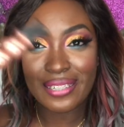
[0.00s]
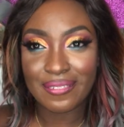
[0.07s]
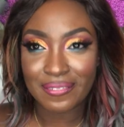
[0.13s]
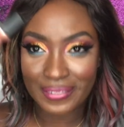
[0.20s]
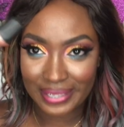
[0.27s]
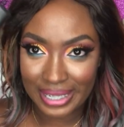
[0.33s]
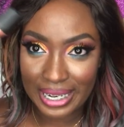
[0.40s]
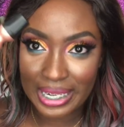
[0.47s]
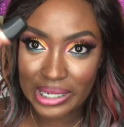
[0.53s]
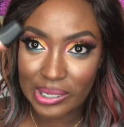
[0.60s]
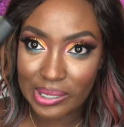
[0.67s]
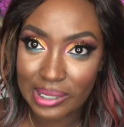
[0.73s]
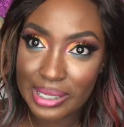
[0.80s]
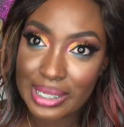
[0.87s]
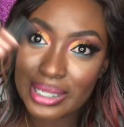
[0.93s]
for the
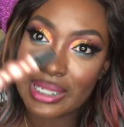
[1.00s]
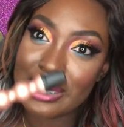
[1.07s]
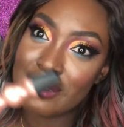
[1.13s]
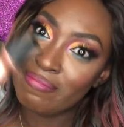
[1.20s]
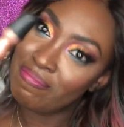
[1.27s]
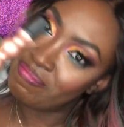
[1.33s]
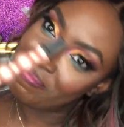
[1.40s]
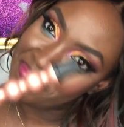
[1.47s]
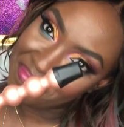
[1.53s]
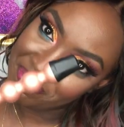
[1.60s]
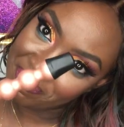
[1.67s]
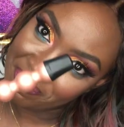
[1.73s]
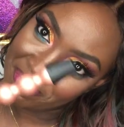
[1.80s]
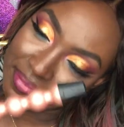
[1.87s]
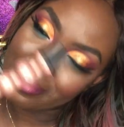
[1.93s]
adults,
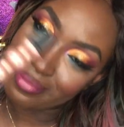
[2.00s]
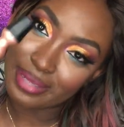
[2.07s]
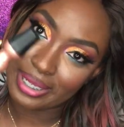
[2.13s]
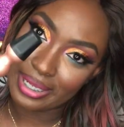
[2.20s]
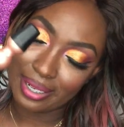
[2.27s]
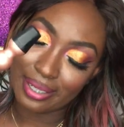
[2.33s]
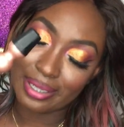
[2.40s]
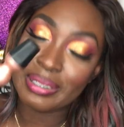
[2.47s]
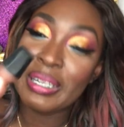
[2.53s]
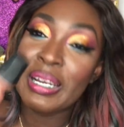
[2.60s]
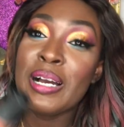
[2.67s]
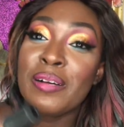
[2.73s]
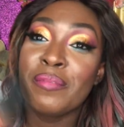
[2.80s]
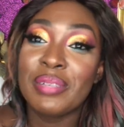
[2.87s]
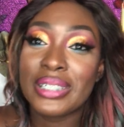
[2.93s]
yeah,
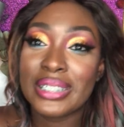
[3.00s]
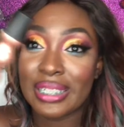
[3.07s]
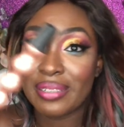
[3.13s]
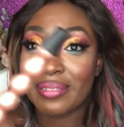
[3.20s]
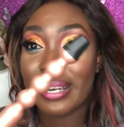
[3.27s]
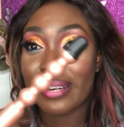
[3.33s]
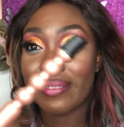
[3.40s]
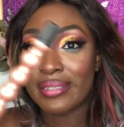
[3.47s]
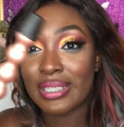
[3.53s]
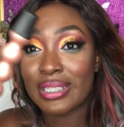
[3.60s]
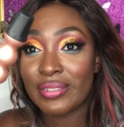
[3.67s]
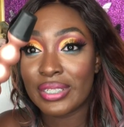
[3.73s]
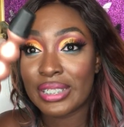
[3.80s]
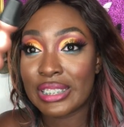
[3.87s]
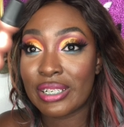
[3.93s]
but yeah, we have this
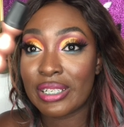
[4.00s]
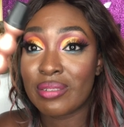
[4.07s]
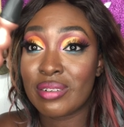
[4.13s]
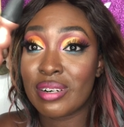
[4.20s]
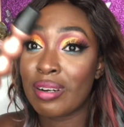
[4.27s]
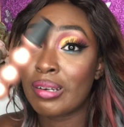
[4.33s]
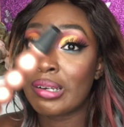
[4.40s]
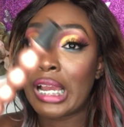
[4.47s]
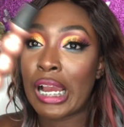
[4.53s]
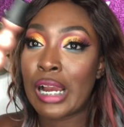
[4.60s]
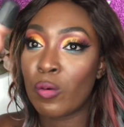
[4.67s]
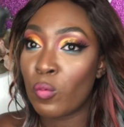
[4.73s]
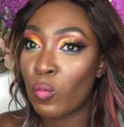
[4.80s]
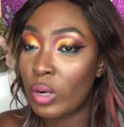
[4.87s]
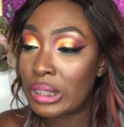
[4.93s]
very strange one. I
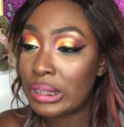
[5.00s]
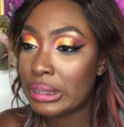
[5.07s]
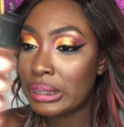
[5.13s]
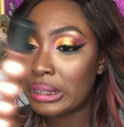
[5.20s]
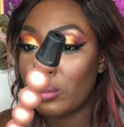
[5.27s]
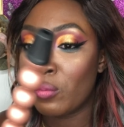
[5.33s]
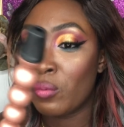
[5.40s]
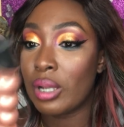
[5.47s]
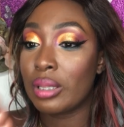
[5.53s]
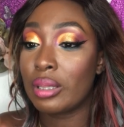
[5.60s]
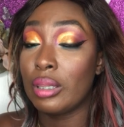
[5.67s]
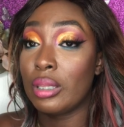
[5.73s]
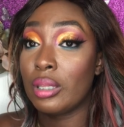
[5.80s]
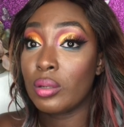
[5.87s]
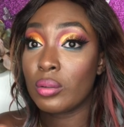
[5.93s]
want to see what
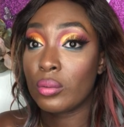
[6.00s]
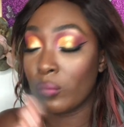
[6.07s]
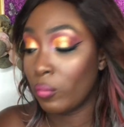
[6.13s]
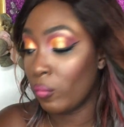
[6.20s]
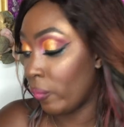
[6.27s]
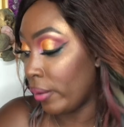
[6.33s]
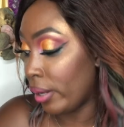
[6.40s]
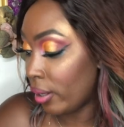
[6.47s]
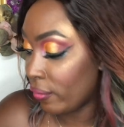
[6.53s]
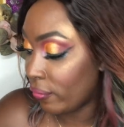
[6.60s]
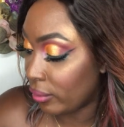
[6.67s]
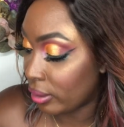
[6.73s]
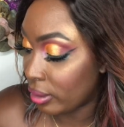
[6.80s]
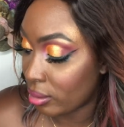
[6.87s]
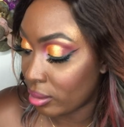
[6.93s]
the
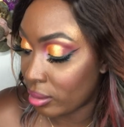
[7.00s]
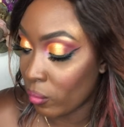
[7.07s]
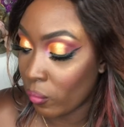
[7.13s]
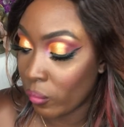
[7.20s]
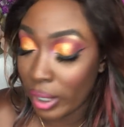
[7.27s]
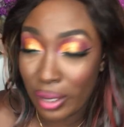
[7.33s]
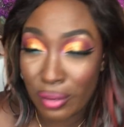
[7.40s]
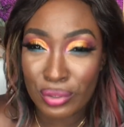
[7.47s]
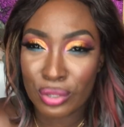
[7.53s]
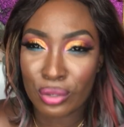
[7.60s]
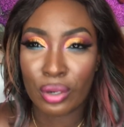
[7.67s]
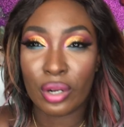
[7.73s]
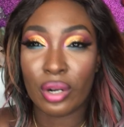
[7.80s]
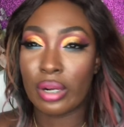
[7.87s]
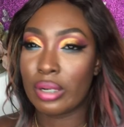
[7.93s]
waves
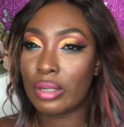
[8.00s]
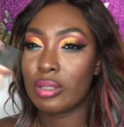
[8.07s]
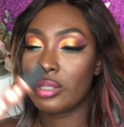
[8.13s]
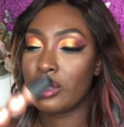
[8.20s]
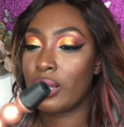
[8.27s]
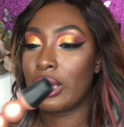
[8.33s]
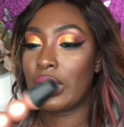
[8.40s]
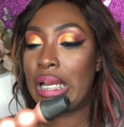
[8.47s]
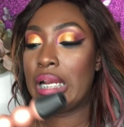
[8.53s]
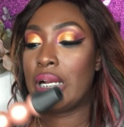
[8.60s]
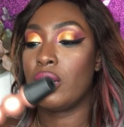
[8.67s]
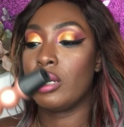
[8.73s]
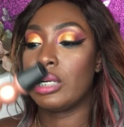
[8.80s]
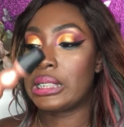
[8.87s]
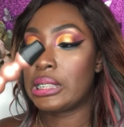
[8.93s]
or curls are like
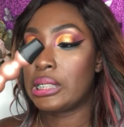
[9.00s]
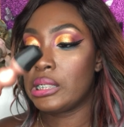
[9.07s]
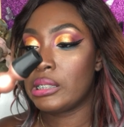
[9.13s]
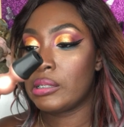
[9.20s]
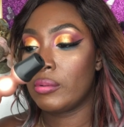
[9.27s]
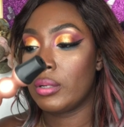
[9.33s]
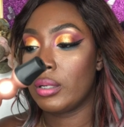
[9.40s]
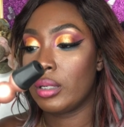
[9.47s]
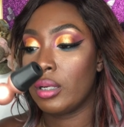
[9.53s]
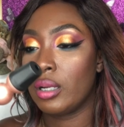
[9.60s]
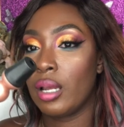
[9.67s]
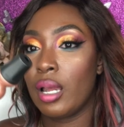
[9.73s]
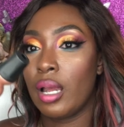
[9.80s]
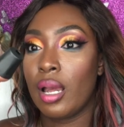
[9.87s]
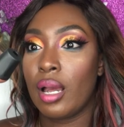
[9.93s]
on this one,
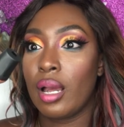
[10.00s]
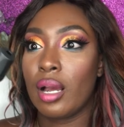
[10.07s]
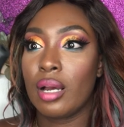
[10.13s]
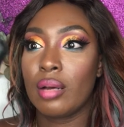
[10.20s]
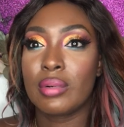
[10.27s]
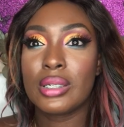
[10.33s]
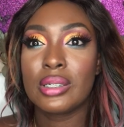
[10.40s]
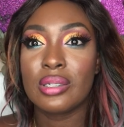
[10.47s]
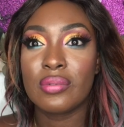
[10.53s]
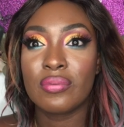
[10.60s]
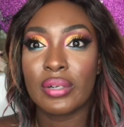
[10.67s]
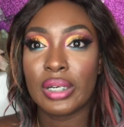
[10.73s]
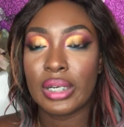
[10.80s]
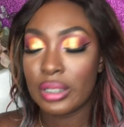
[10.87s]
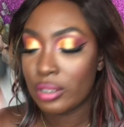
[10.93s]
because it's
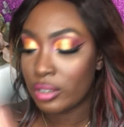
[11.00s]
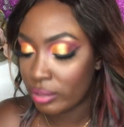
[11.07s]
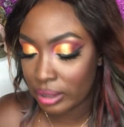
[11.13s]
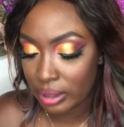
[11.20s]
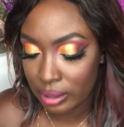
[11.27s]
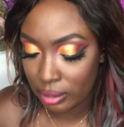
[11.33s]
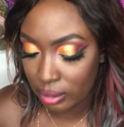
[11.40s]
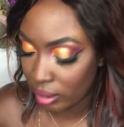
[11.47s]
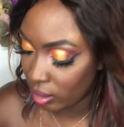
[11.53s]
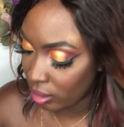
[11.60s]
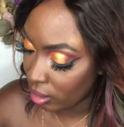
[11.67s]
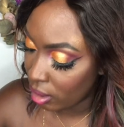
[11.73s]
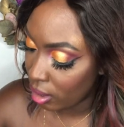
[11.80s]
very interesting.